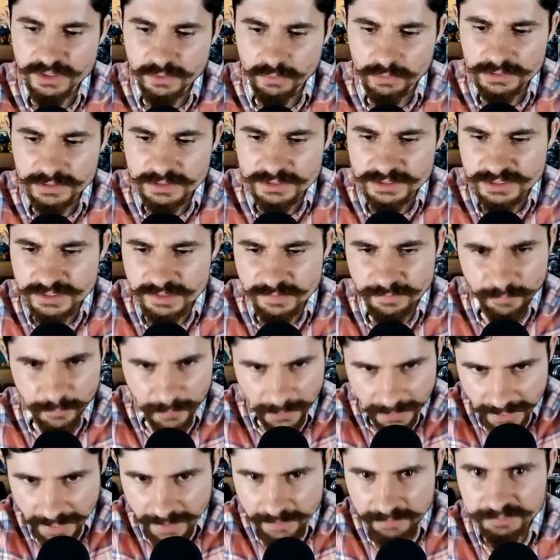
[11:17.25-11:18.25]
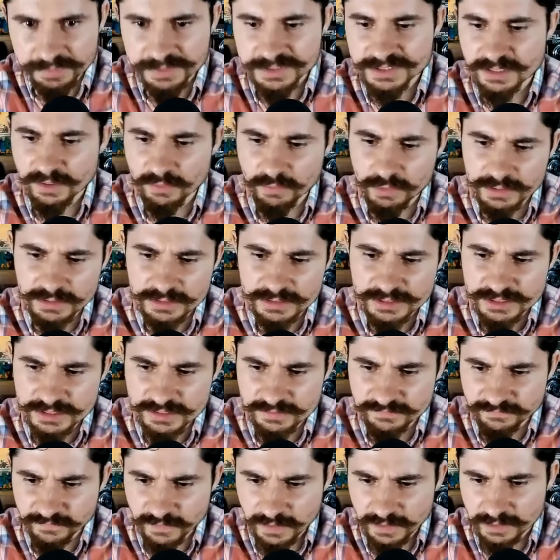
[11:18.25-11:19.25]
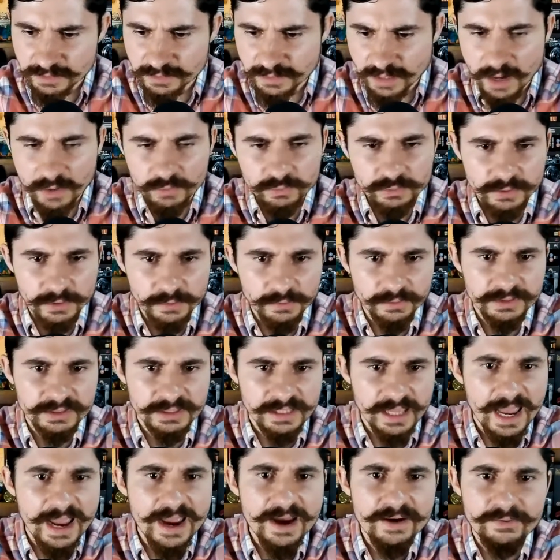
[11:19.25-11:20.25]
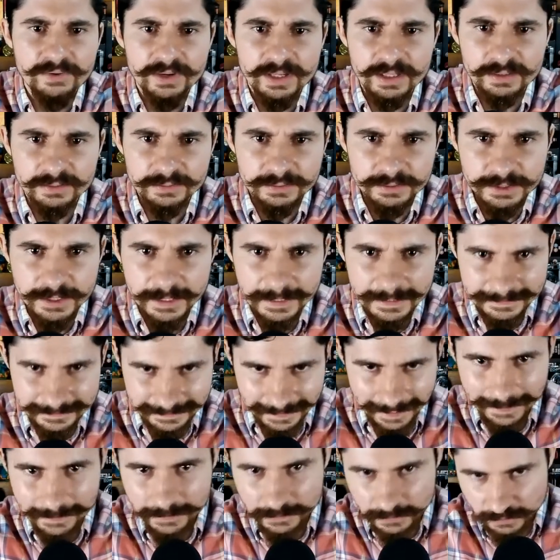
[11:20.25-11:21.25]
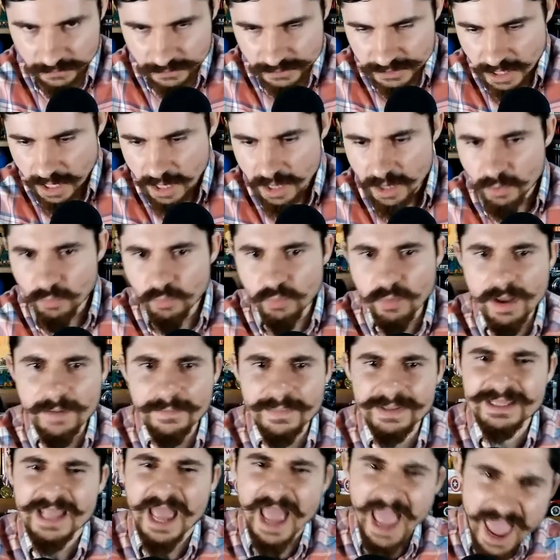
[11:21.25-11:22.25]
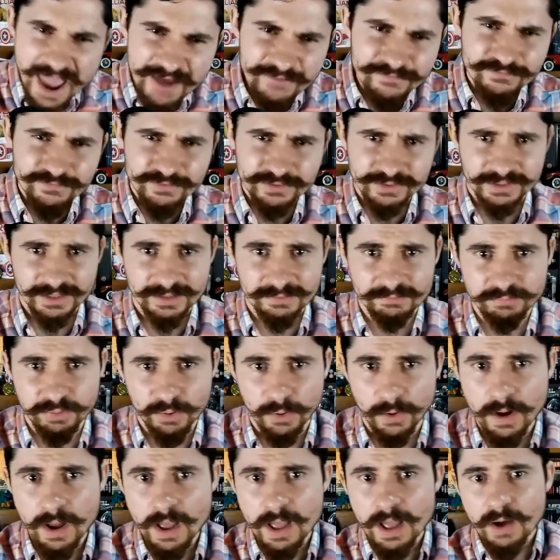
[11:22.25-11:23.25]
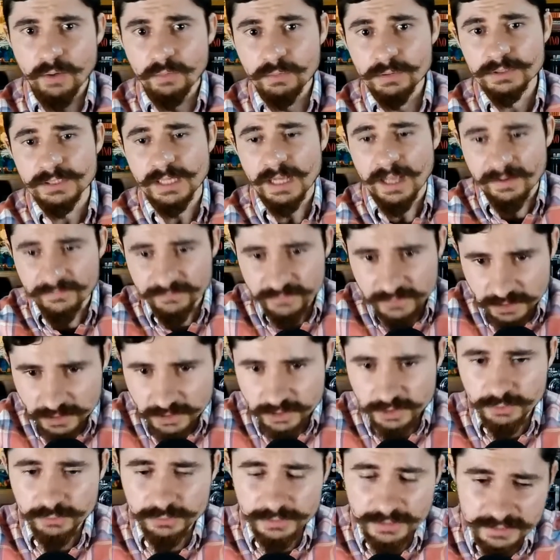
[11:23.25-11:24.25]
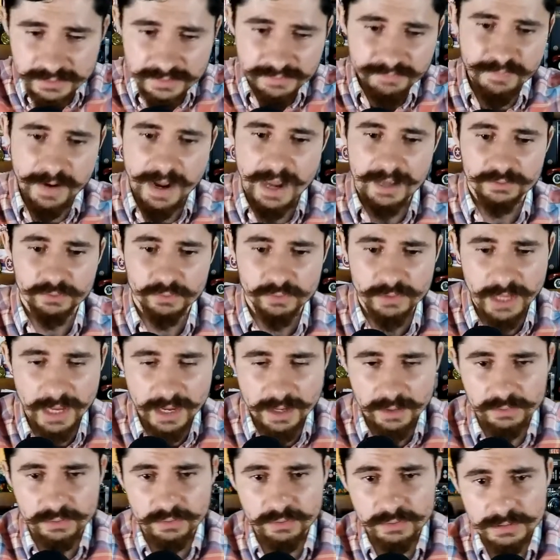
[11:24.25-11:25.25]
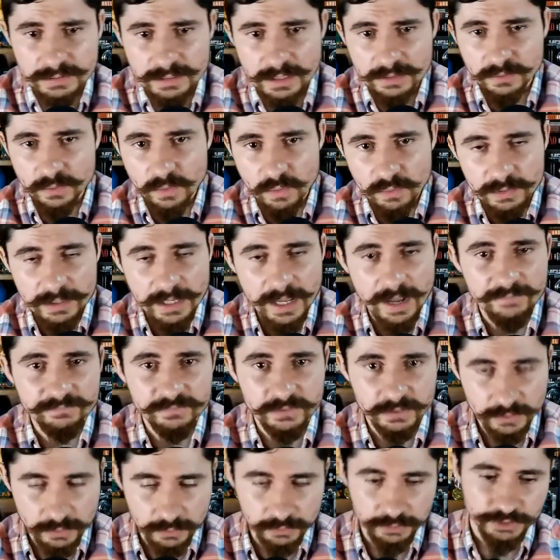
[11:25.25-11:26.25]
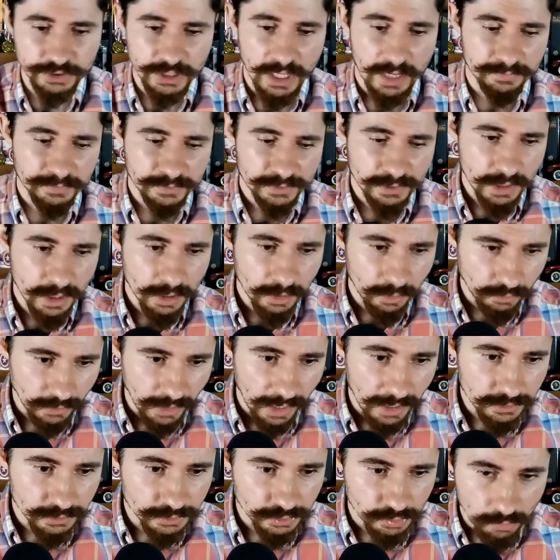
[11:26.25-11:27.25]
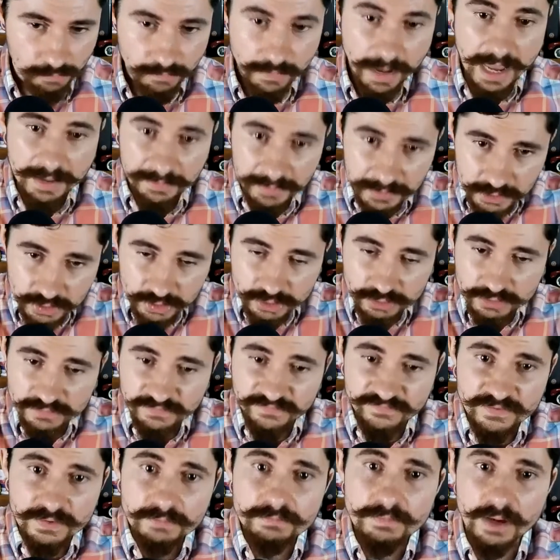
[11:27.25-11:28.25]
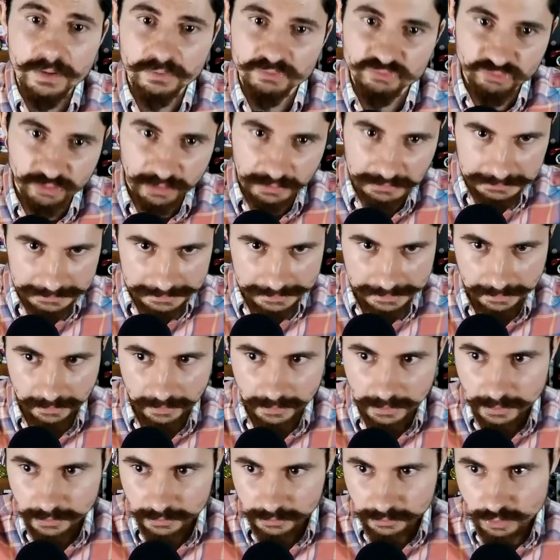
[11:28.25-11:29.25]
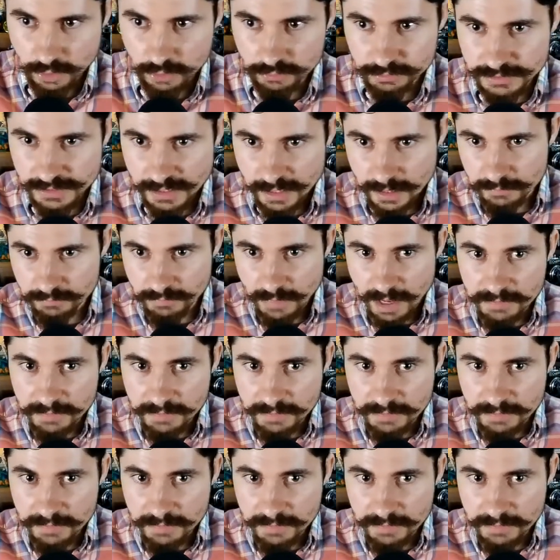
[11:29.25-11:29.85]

I want to see pimps. I want to see fucking authoritarian dictators, women, everything, bro. I want to have the good and the bad, okay? You cannot only have the good jobs, okay? So maybe she's a female drug dealer. You know what I'm saying?